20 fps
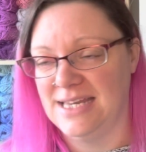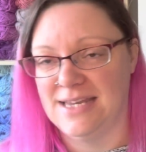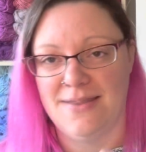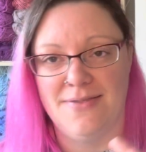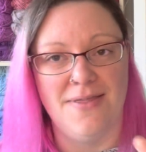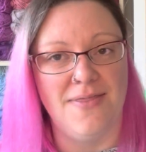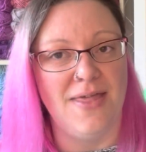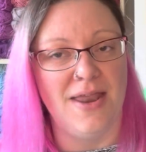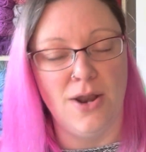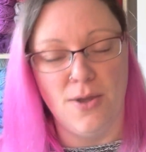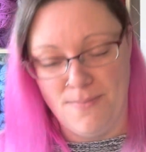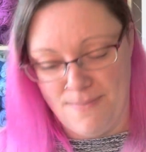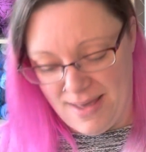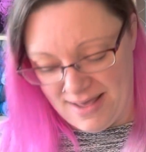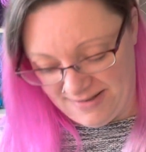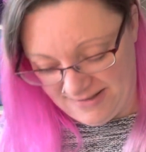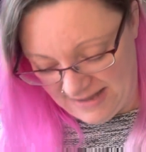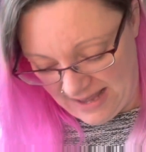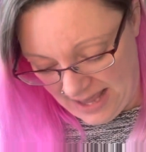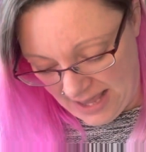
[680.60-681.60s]
and then they look
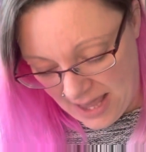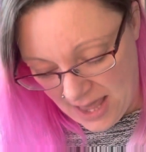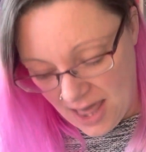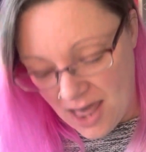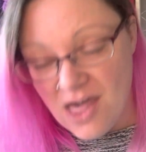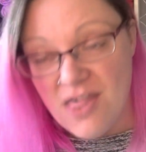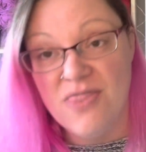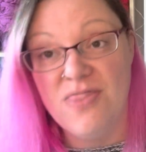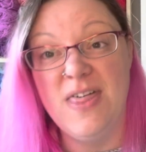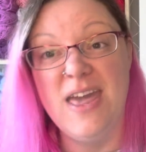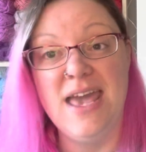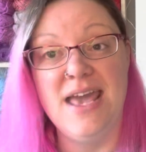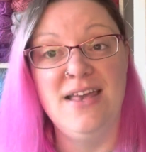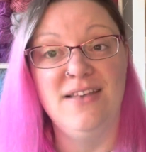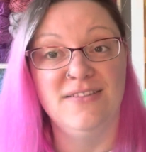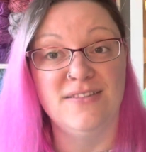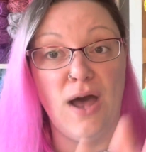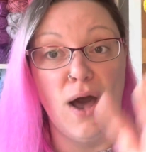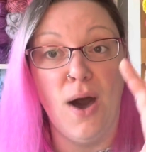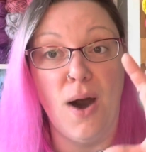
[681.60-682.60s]
messy.
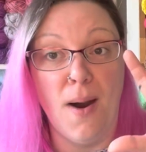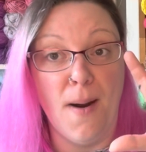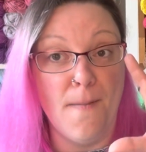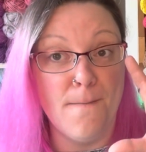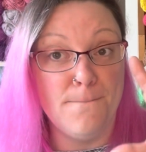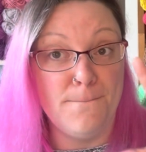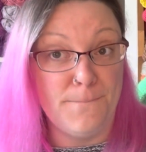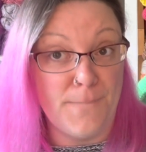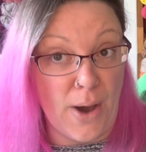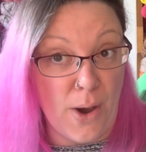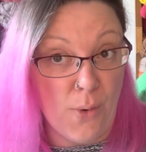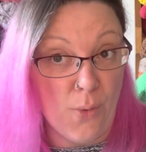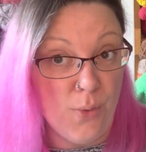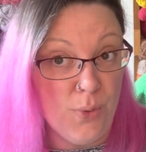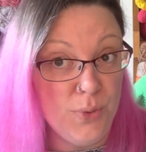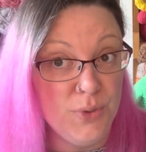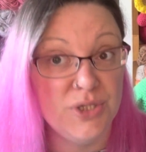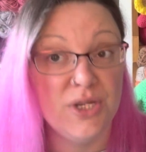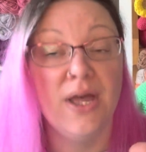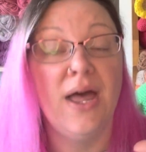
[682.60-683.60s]
These are
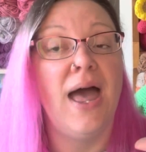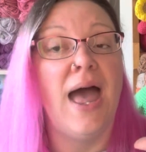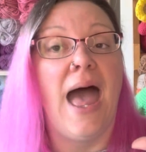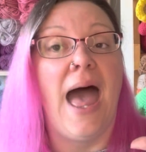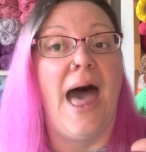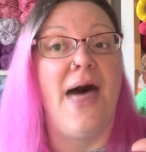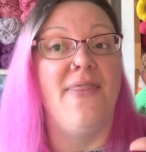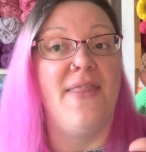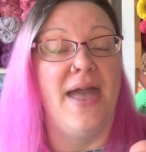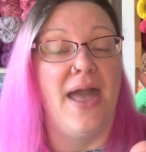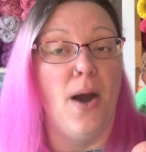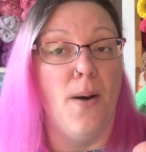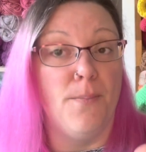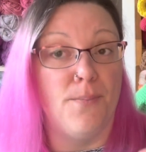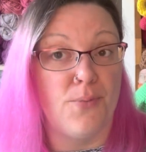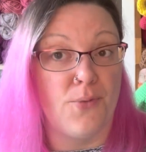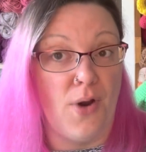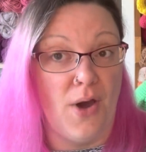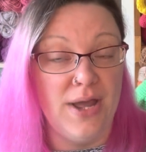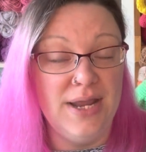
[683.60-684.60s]
bold and they are
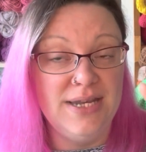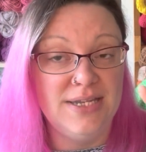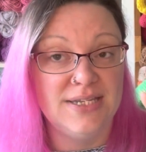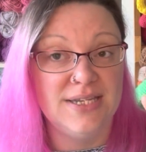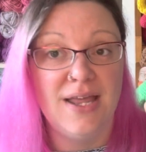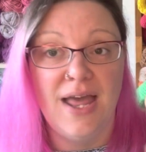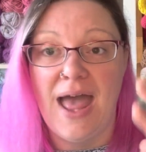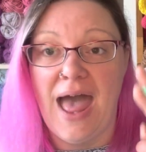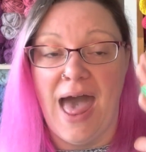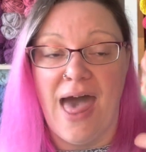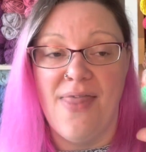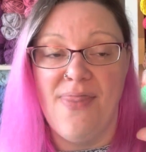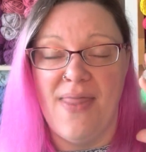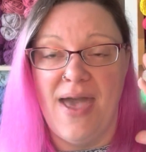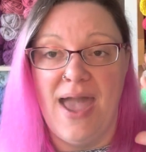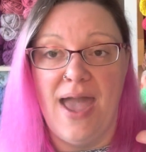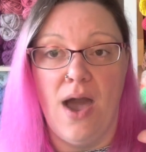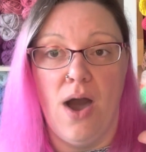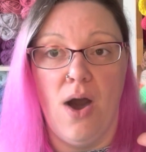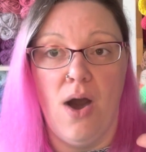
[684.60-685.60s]
bright and
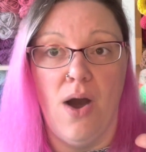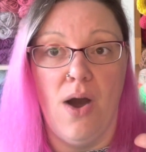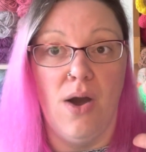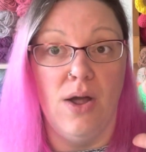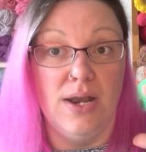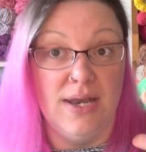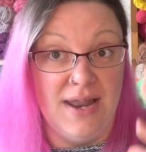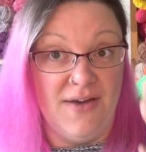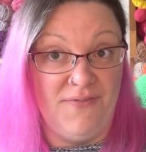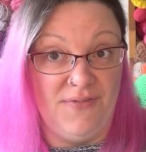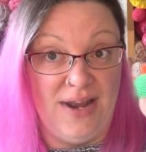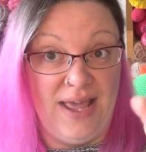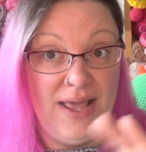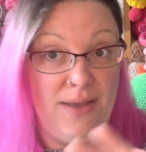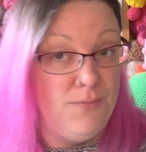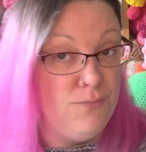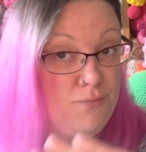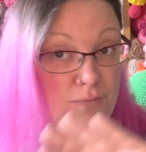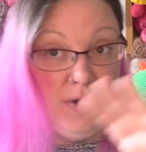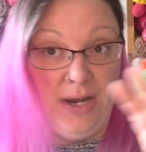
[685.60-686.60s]
they are
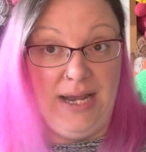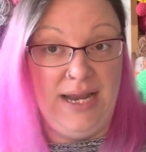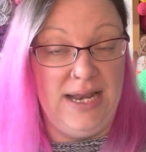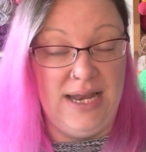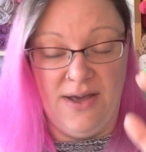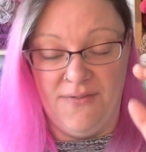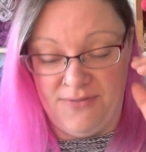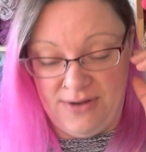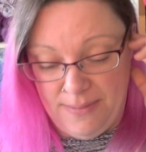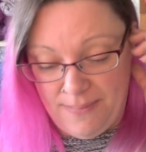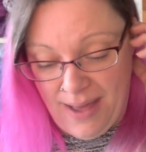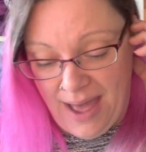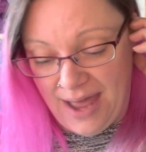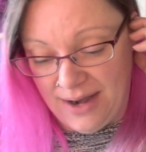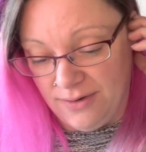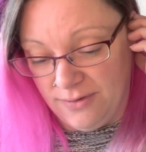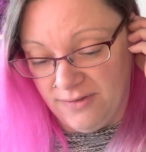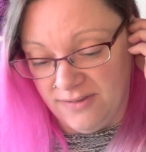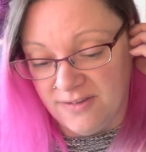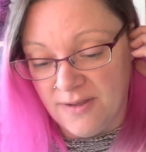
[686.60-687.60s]
lovely, really lovely
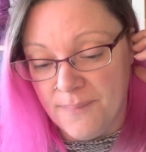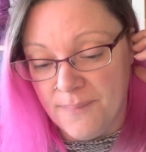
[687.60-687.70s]
patterns.